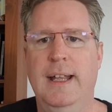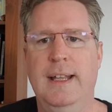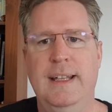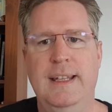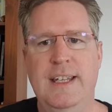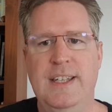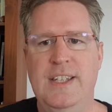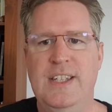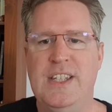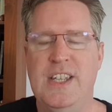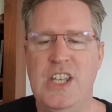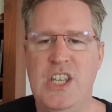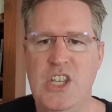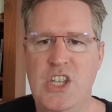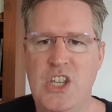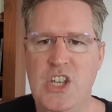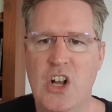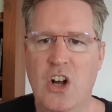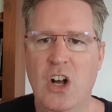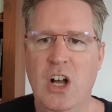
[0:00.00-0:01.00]
This is
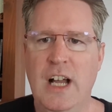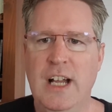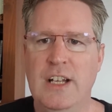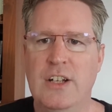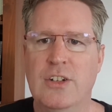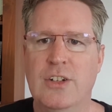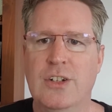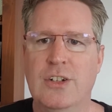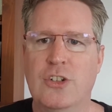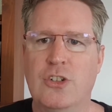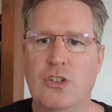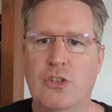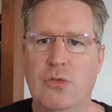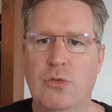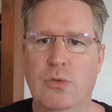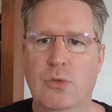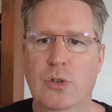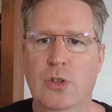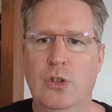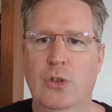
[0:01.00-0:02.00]
not
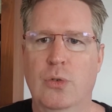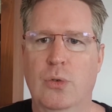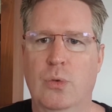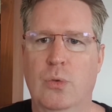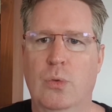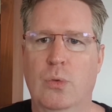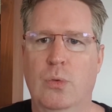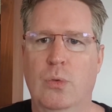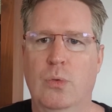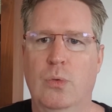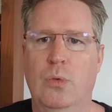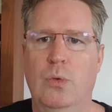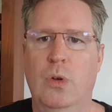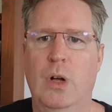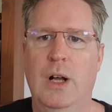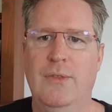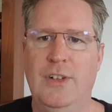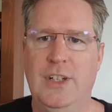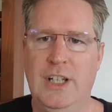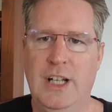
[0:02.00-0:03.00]
true
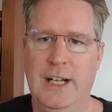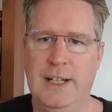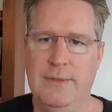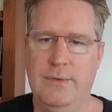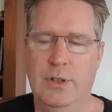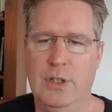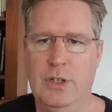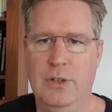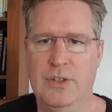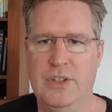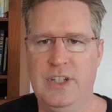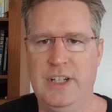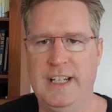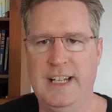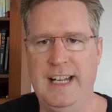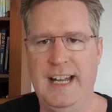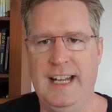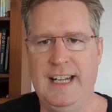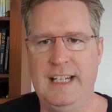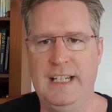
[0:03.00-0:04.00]
of a lot of what goes on
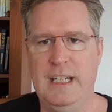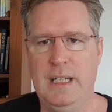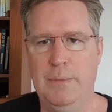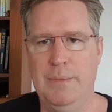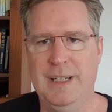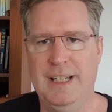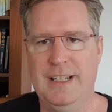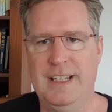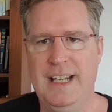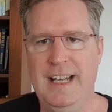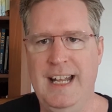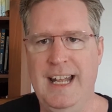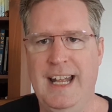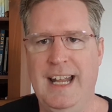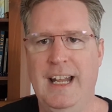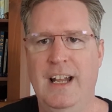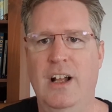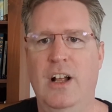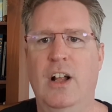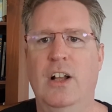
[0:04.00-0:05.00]
in academia today.